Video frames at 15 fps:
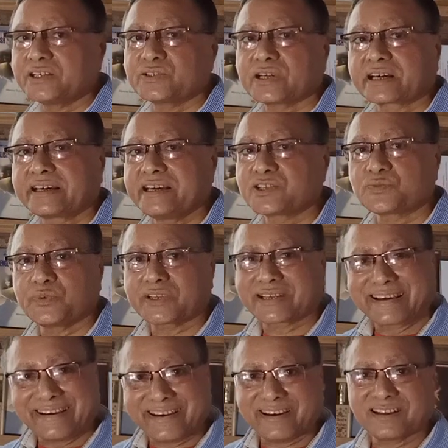is the case with
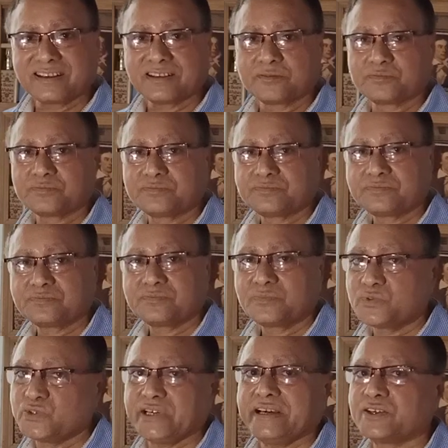girl.
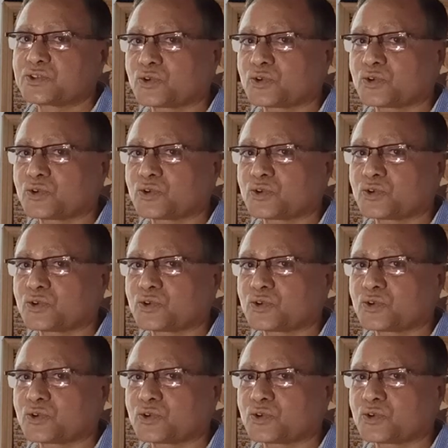G is